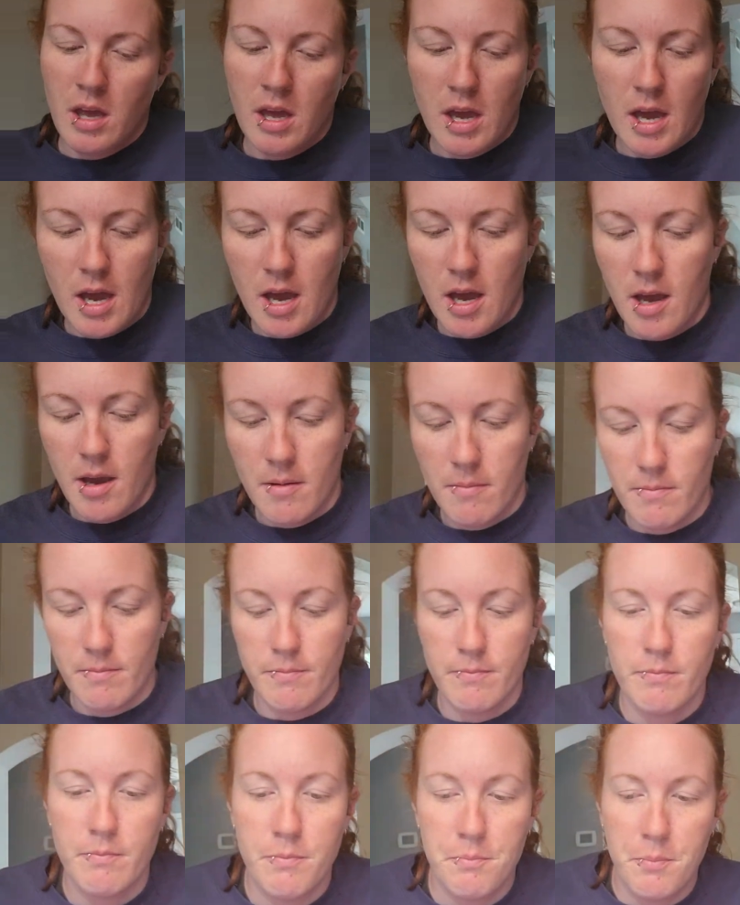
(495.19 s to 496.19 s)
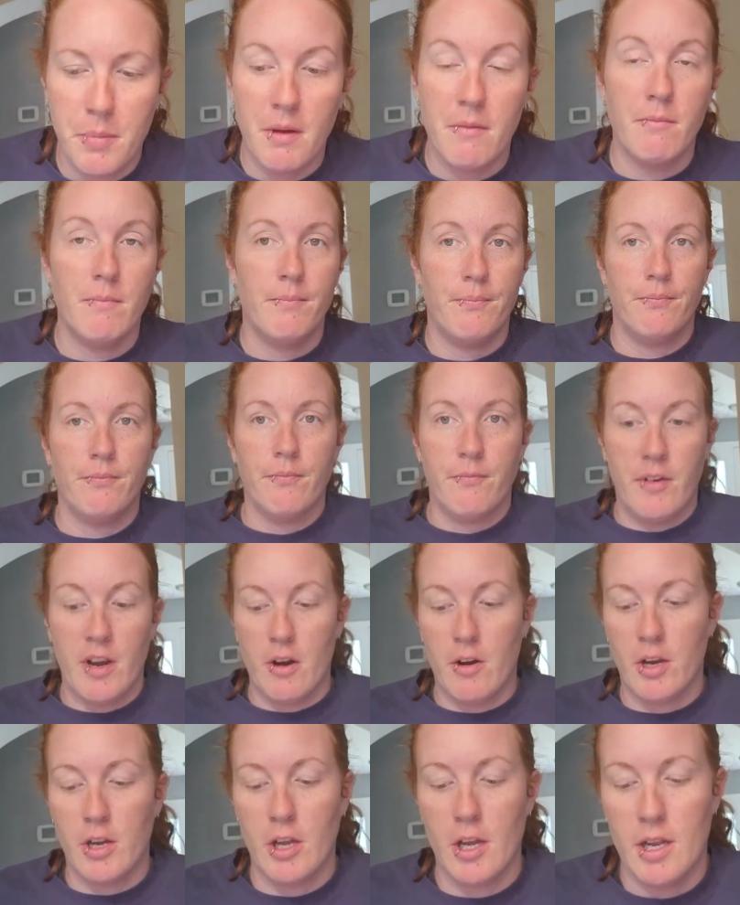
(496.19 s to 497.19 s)
Um, but
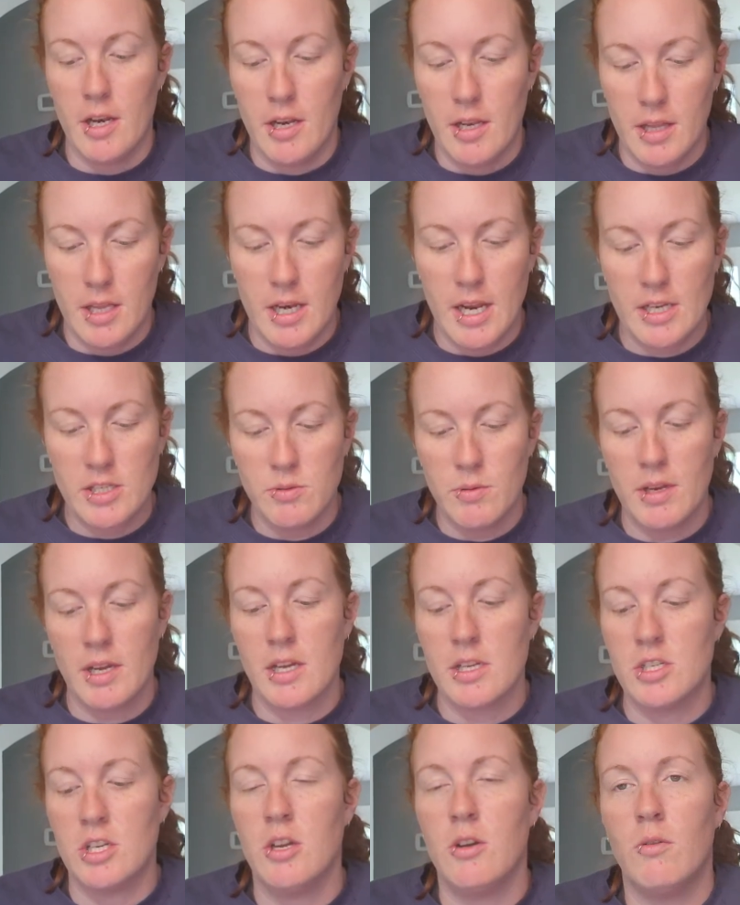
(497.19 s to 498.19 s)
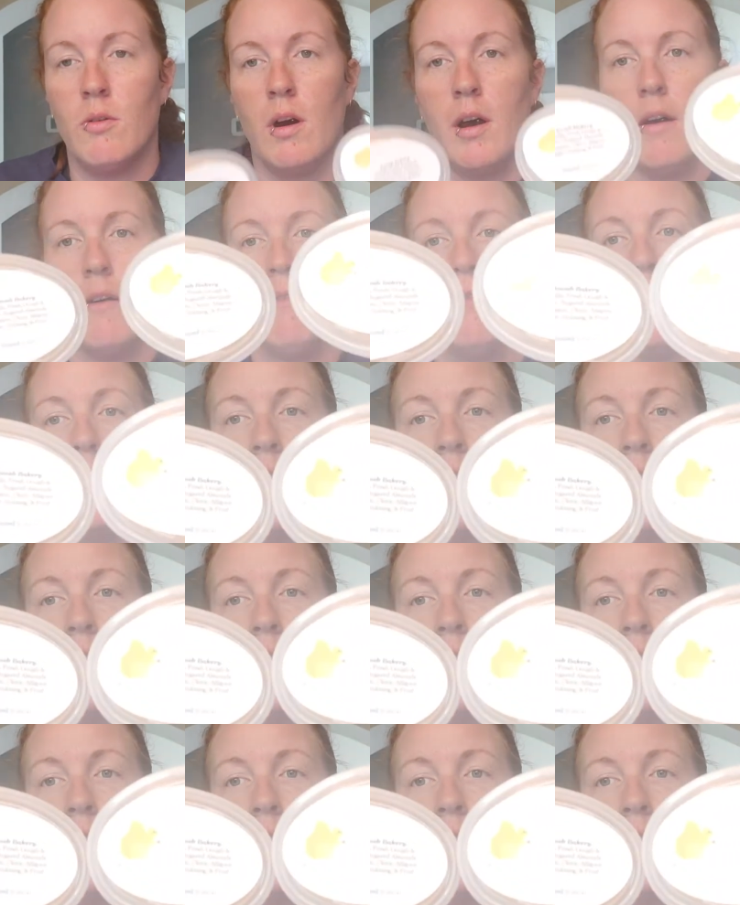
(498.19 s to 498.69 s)
very good. The next one I got two of